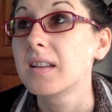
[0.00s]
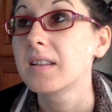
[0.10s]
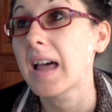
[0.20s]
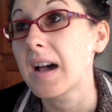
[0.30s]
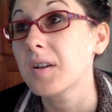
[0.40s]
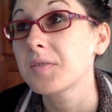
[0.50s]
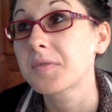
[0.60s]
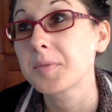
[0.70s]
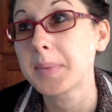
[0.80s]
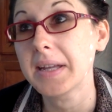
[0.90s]
loud
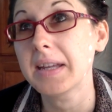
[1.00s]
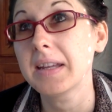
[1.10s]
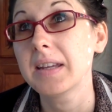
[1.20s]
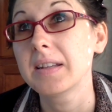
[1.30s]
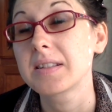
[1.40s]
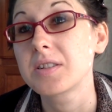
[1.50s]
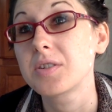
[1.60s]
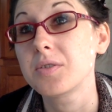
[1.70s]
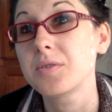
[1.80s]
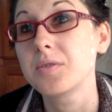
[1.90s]
for me
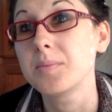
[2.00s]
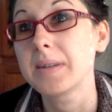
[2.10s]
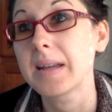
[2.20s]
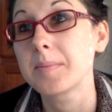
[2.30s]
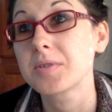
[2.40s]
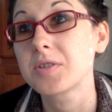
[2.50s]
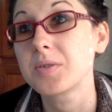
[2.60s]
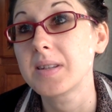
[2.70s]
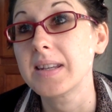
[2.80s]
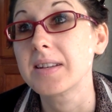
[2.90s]
to be able to
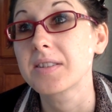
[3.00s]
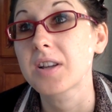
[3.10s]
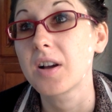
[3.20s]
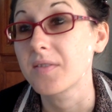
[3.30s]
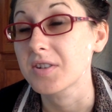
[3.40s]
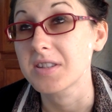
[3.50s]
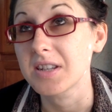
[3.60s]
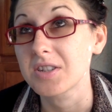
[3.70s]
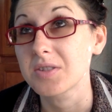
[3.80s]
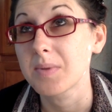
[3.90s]
hear the
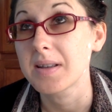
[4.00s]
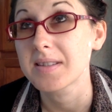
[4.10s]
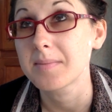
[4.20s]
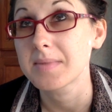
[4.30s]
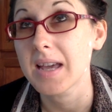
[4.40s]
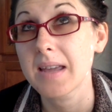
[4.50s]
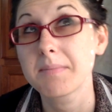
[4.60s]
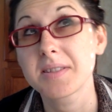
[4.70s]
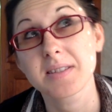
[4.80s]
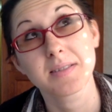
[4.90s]
conversation well
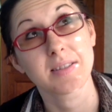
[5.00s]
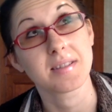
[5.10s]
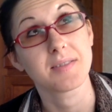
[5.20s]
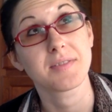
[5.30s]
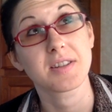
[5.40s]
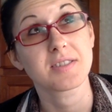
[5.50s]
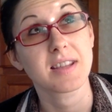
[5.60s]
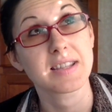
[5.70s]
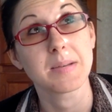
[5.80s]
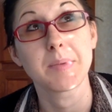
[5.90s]
sometimes you know if there's
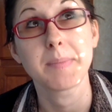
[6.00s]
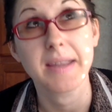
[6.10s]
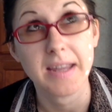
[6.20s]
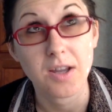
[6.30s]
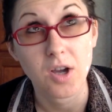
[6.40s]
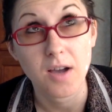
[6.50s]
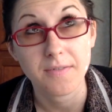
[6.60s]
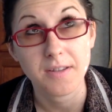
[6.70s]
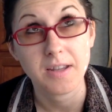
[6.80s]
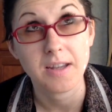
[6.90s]
like someone making
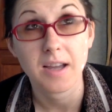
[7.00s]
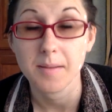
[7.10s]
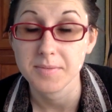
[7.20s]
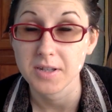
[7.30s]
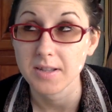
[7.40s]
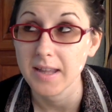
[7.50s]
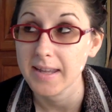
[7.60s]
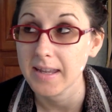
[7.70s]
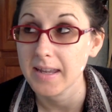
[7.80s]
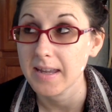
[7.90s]
coffee and cups are
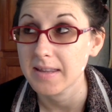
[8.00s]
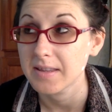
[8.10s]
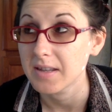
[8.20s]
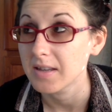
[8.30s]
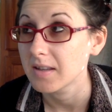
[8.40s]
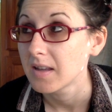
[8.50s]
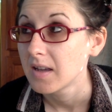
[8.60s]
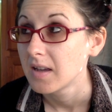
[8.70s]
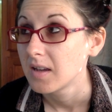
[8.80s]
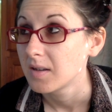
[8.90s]
clinking and the
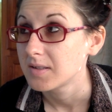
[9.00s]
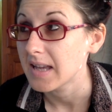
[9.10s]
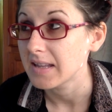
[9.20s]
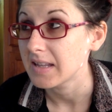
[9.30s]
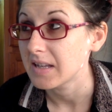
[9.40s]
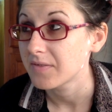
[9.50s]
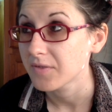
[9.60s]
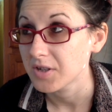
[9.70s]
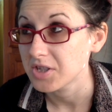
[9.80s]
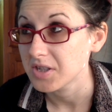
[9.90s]
deli
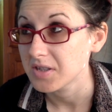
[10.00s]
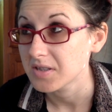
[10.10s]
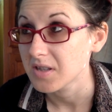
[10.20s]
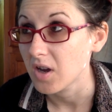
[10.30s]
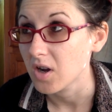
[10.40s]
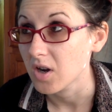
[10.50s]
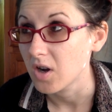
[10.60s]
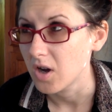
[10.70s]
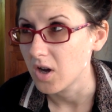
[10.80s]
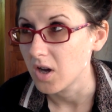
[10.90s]
fridges are
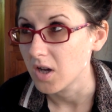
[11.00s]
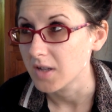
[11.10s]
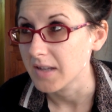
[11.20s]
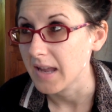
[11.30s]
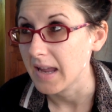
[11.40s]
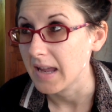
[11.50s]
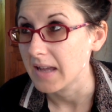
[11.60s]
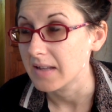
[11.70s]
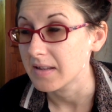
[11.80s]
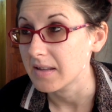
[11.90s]
on
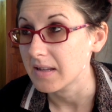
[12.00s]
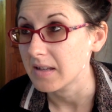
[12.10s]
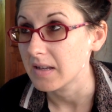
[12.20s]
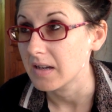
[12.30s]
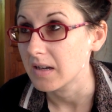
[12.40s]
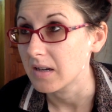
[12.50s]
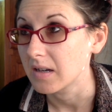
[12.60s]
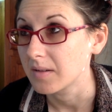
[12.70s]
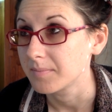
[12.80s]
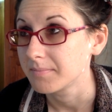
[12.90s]
and the
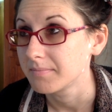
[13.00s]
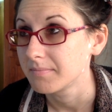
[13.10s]
um,